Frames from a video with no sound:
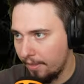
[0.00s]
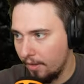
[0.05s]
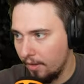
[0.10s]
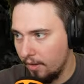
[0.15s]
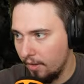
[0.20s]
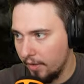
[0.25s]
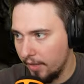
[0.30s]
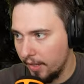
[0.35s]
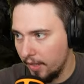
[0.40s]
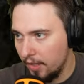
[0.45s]

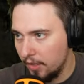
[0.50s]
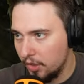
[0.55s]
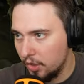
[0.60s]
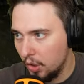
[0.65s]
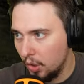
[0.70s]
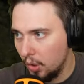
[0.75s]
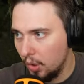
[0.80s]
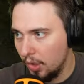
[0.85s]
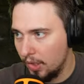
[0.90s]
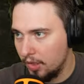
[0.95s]
Okay, let's
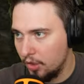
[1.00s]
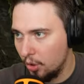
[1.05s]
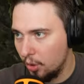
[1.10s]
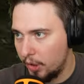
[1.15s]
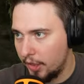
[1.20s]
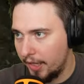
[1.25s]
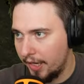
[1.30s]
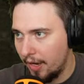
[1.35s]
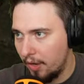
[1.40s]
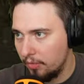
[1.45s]
go let's go
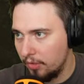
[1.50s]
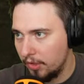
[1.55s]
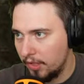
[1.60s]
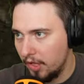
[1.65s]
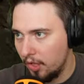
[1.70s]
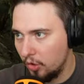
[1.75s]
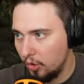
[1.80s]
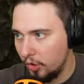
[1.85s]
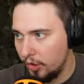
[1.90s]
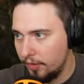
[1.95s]
check out the
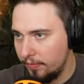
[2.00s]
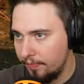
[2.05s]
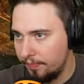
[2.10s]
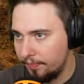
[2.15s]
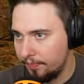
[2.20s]
cauldron.